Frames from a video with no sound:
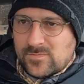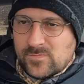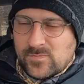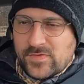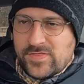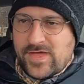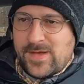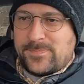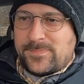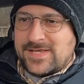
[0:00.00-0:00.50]

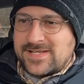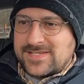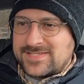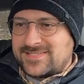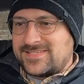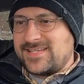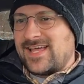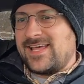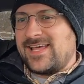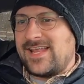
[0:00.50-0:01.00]
with that being
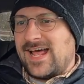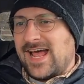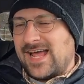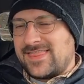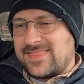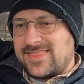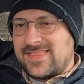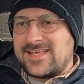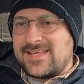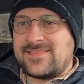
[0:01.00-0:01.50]
said, I
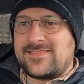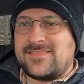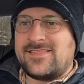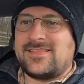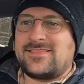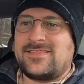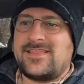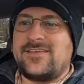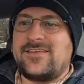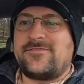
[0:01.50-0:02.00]
think
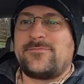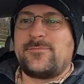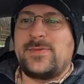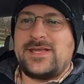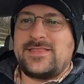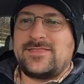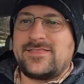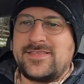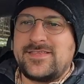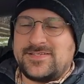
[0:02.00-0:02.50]
that they've
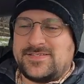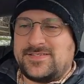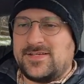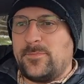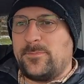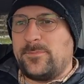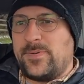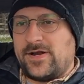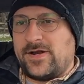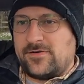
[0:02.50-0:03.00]
made this
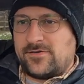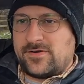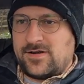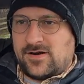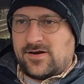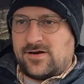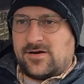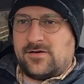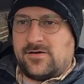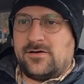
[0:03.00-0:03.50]
a better
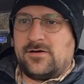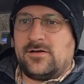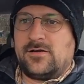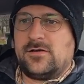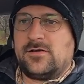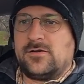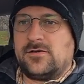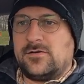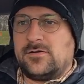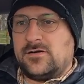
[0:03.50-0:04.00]
car.
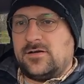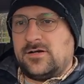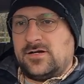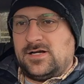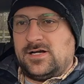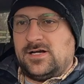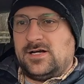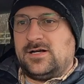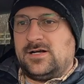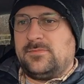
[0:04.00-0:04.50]

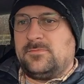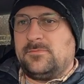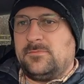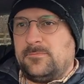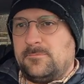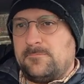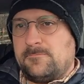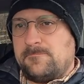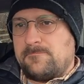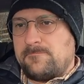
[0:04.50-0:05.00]
A
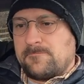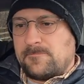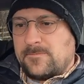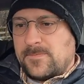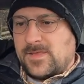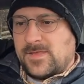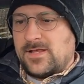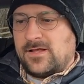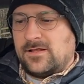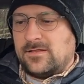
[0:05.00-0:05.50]

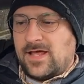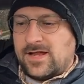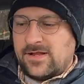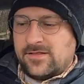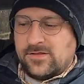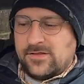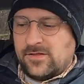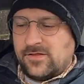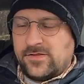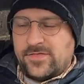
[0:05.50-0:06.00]
lot of
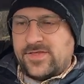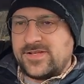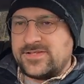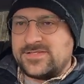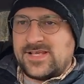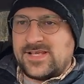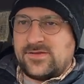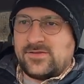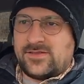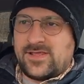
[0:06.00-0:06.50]
little
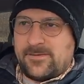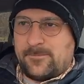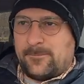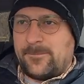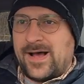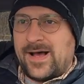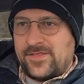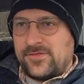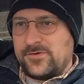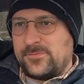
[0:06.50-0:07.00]
things that
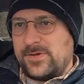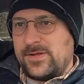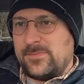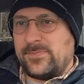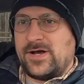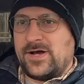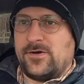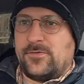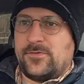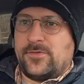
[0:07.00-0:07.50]
bothered me
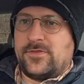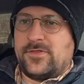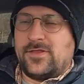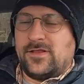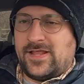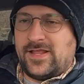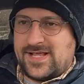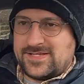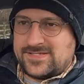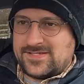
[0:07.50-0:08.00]
about the
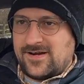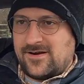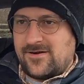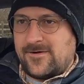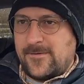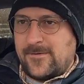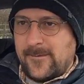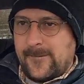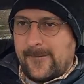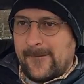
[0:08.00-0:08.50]
last car